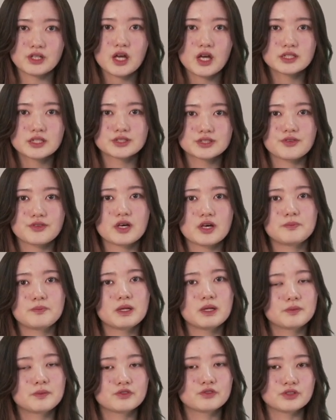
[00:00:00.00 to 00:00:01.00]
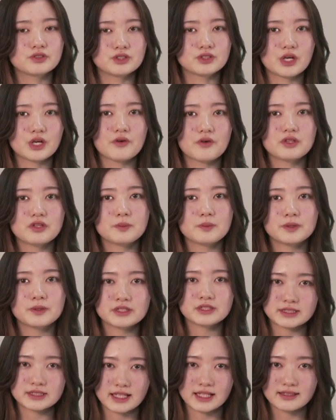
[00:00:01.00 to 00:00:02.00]
so that people will know their
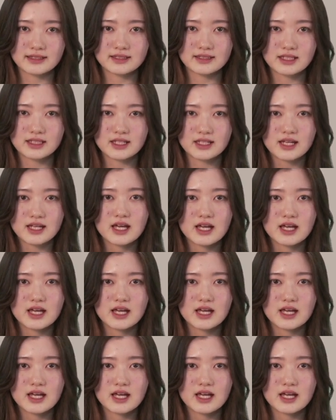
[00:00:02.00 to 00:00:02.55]
personality